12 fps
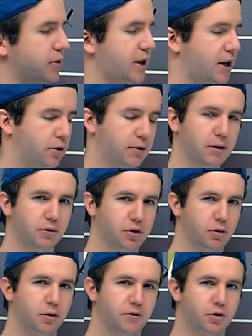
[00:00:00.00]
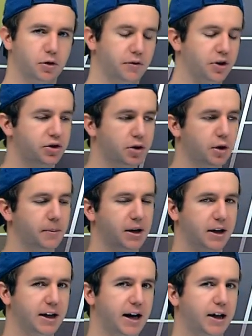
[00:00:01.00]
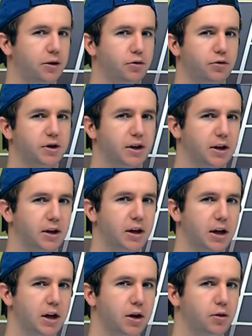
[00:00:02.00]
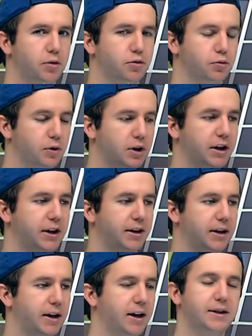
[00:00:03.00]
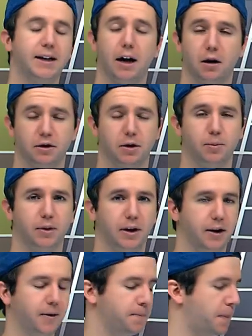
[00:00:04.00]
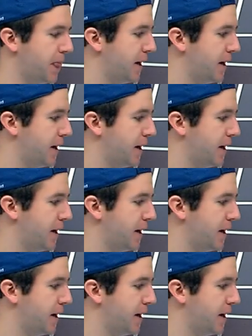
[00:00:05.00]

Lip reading: He's got a great return of serve. You're just talking about a guy who's really a talented player.